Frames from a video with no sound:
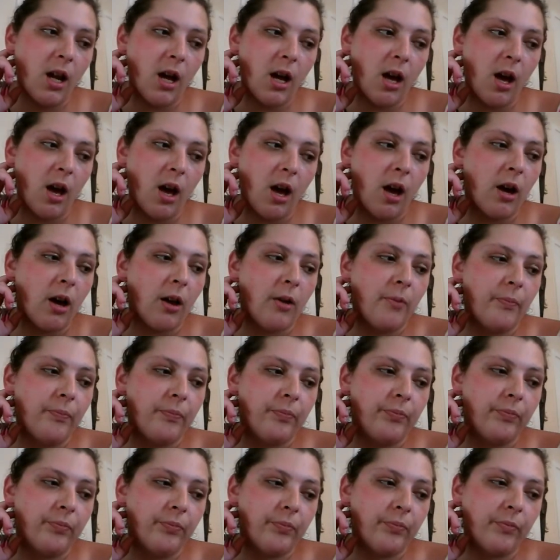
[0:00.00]

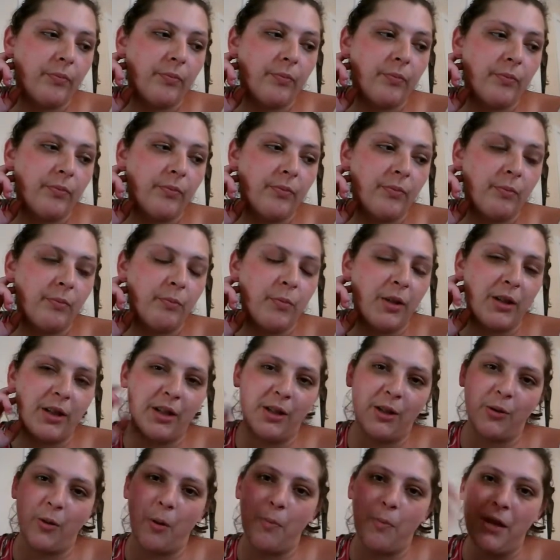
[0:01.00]
But just
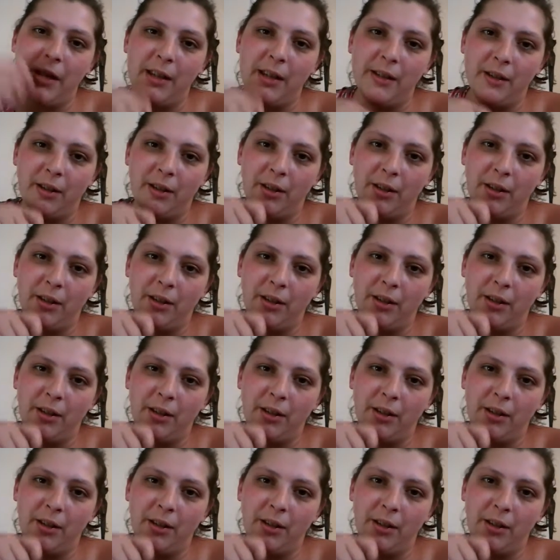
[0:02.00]
so I'm easier,